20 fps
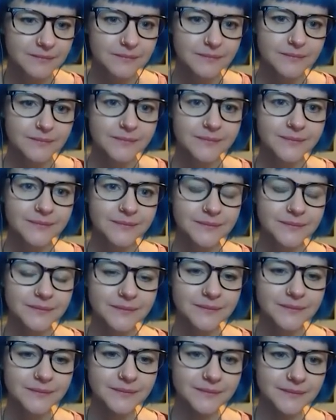
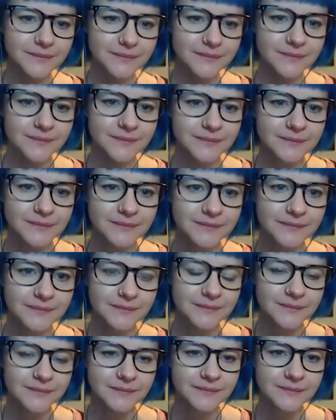
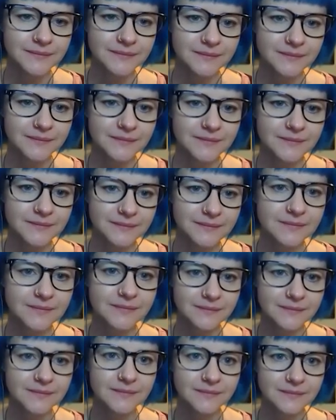
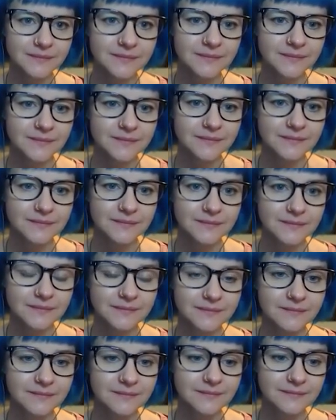
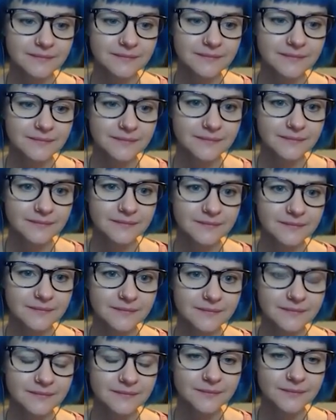
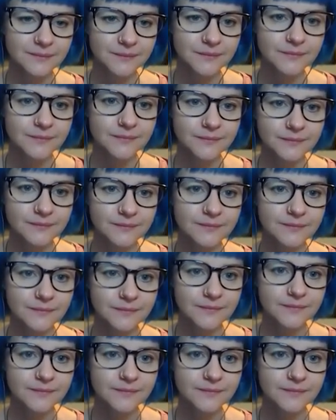No words are spoken by the person on screen.